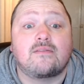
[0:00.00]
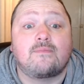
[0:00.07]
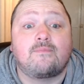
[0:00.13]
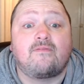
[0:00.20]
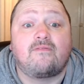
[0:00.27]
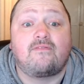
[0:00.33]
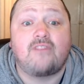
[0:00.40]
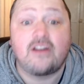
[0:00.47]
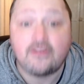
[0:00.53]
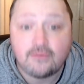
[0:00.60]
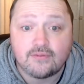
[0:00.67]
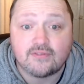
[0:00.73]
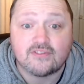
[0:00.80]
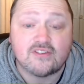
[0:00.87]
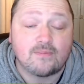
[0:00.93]
thrilled
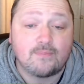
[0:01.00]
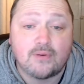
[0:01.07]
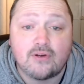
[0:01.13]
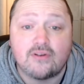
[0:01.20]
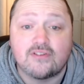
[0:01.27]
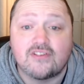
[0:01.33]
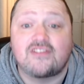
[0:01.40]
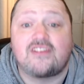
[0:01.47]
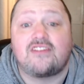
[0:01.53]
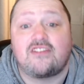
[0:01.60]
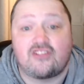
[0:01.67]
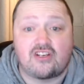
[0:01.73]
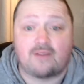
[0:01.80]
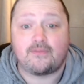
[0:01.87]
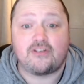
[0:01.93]
supporters at the
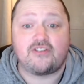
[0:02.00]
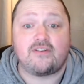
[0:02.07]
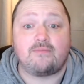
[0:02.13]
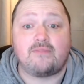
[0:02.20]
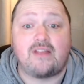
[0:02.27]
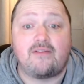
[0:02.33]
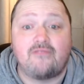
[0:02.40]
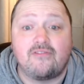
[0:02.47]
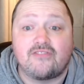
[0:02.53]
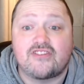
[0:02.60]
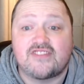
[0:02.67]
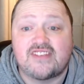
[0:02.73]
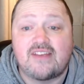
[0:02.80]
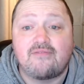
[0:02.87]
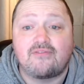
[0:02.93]
championship level for
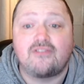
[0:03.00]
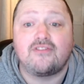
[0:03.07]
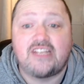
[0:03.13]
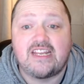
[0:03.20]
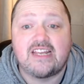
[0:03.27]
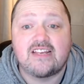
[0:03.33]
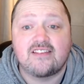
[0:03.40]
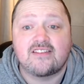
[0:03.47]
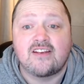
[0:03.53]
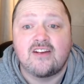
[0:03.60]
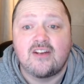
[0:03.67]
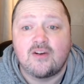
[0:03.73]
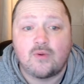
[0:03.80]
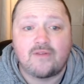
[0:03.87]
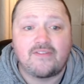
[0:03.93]
several years
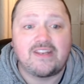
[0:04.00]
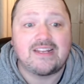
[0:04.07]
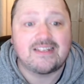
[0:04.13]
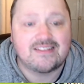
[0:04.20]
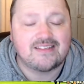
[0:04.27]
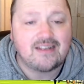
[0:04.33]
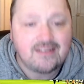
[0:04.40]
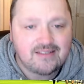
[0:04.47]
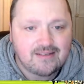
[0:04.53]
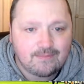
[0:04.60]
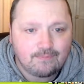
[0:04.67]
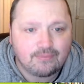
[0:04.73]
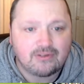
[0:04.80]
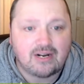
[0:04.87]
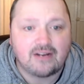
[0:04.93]
with an exciting
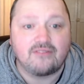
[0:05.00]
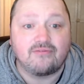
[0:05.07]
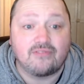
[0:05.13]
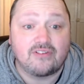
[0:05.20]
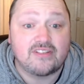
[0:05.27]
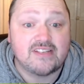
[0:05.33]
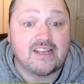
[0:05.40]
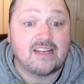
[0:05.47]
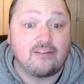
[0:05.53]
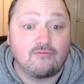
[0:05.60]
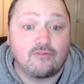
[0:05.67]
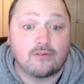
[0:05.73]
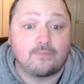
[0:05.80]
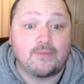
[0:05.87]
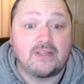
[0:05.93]
brand of attacking
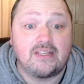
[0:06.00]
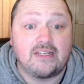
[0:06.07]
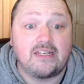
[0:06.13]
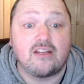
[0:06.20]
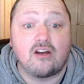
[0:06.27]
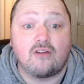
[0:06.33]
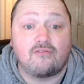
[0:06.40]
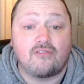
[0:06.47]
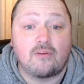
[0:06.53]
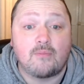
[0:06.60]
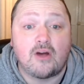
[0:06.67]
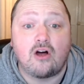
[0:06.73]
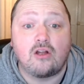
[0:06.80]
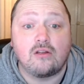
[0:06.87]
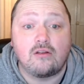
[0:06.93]
rugby league from
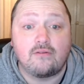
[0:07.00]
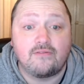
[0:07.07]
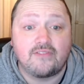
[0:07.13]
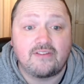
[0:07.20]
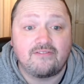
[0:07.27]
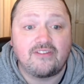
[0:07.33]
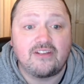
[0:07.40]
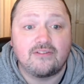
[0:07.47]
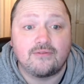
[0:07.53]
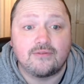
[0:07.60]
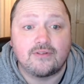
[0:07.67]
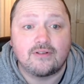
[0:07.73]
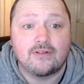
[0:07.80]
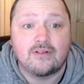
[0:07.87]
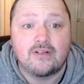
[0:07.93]
all over the field.
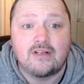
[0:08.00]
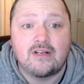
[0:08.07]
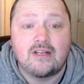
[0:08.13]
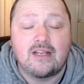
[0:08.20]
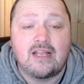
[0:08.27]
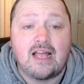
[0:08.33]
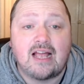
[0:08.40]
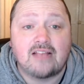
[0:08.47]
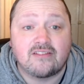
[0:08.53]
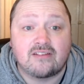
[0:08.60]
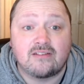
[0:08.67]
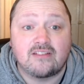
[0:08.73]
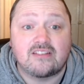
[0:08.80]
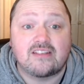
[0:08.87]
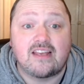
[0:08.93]
Hansen
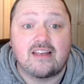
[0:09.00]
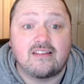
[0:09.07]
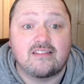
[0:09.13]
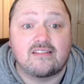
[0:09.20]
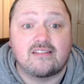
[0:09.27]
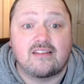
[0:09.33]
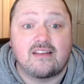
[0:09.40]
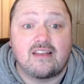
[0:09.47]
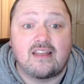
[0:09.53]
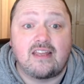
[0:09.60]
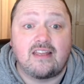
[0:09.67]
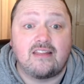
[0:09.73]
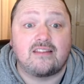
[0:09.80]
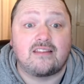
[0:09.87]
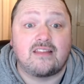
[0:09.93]
says
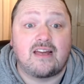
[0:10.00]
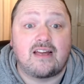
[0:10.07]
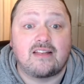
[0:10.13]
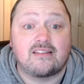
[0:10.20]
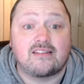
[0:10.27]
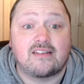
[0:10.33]
it, that